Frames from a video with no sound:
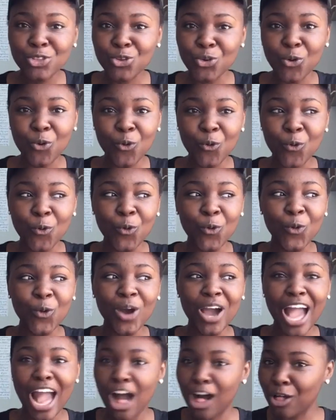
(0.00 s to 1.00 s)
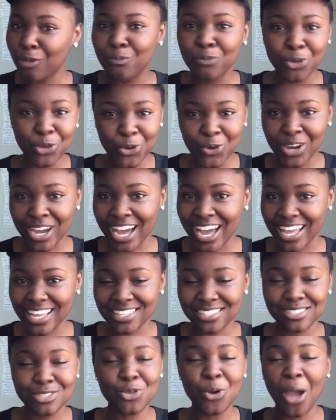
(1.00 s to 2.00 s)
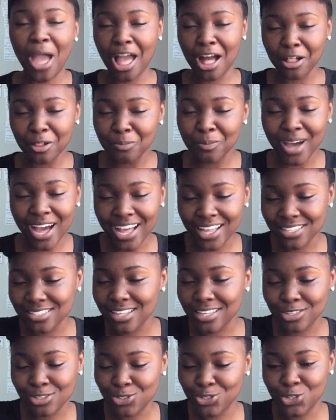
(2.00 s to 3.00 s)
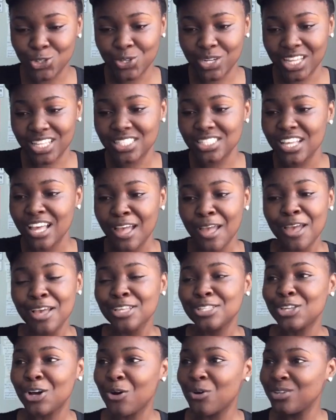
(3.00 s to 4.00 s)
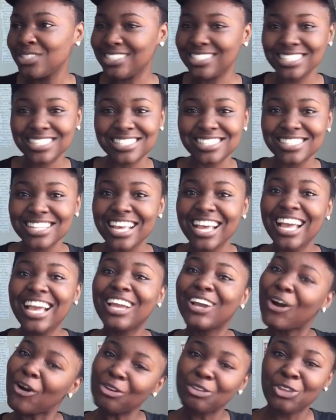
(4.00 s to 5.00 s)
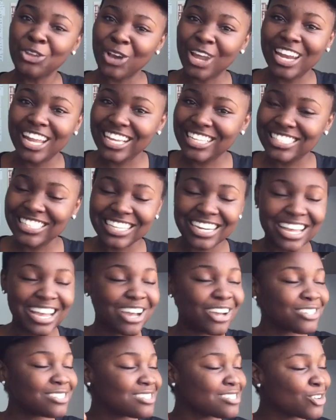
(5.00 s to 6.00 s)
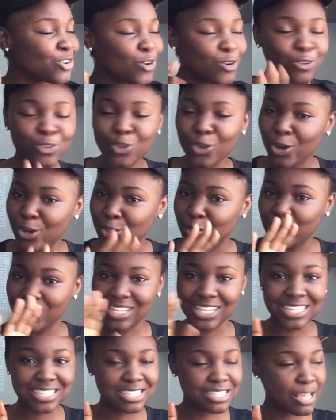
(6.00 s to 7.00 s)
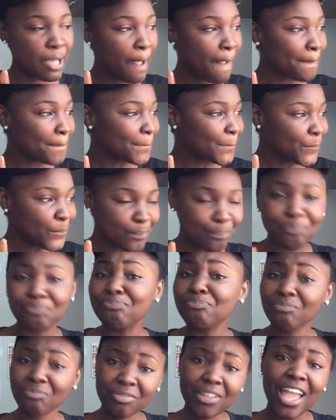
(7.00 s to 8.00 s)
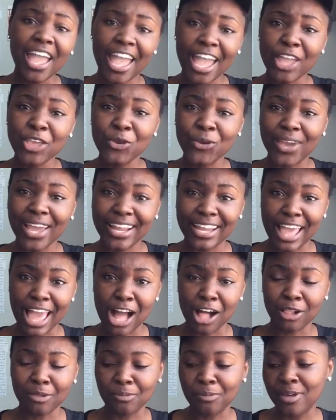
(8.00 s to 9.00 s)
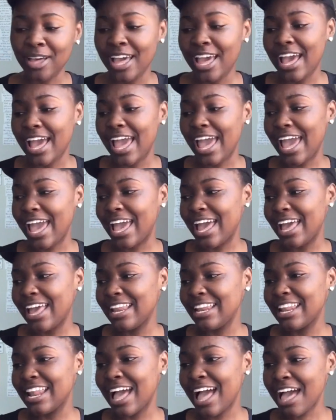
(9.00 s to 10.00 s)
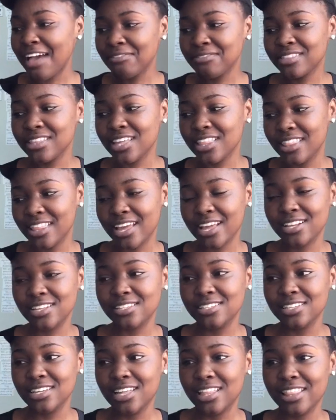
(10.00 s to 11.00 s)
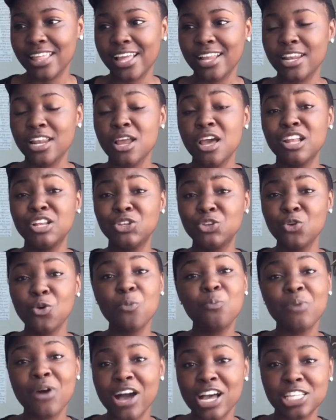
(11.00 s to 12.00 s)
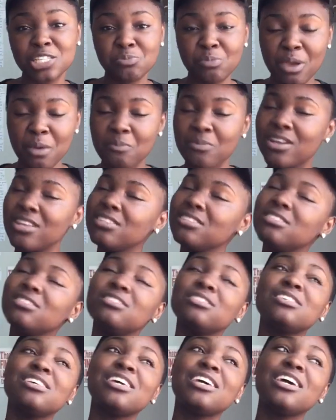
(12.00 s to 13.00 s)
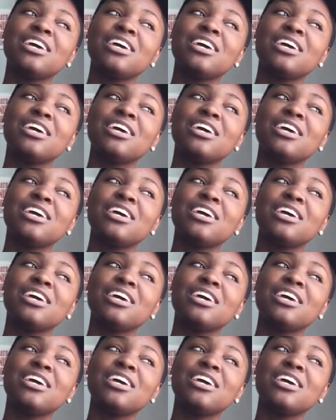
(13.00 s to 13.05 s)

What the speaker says: to help you guys, to help us as students. So just go to your lecturers, go to your tutors, and you get help. And after that, then do past papers.